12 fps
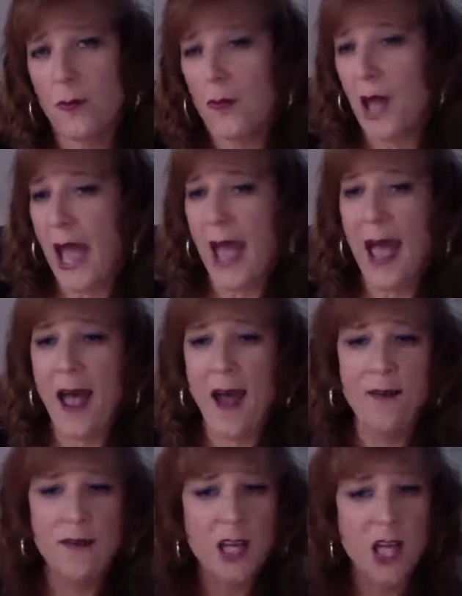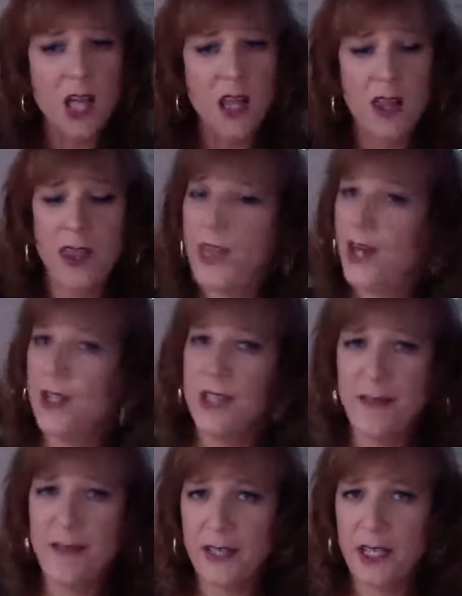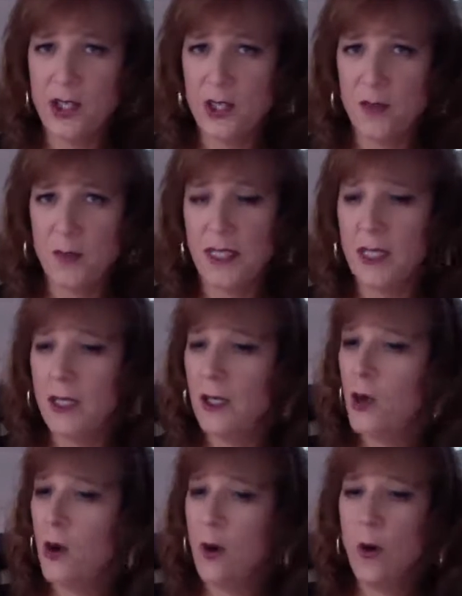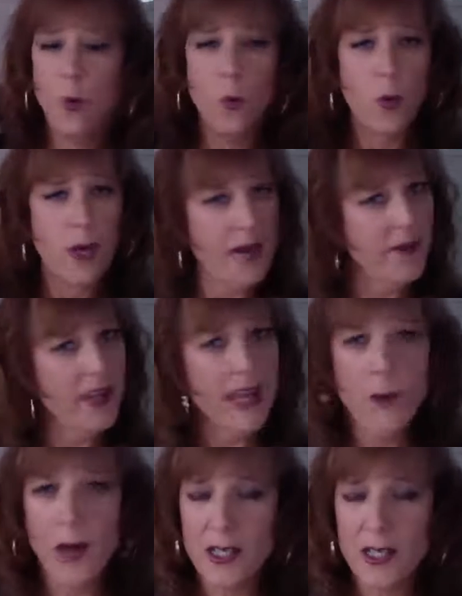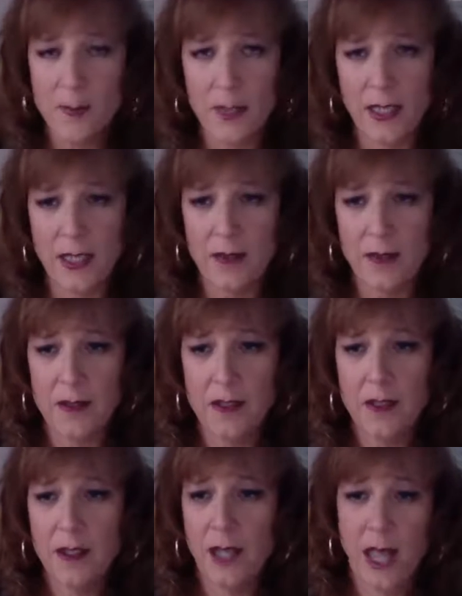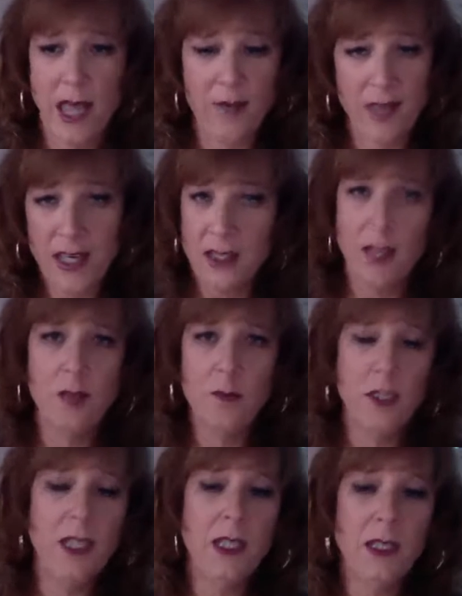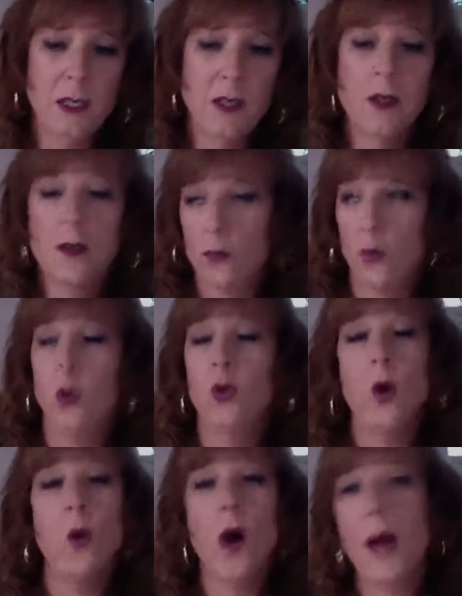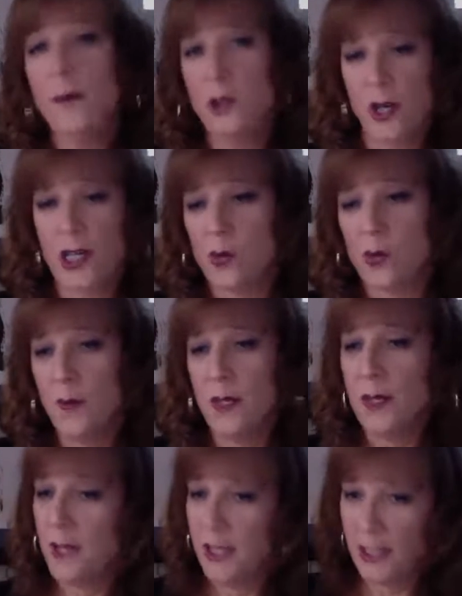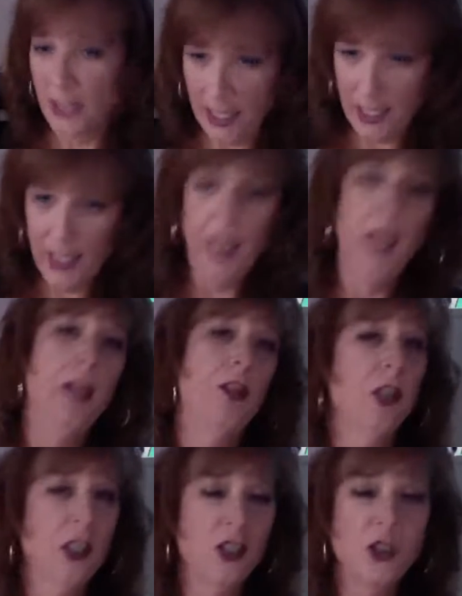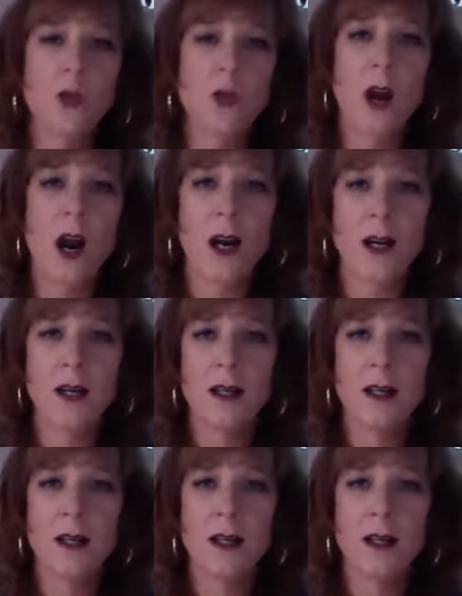have their definition be whatever they want it to be. And if they tell me, well, no, I'm a trans woman, I'm like, yes, you are.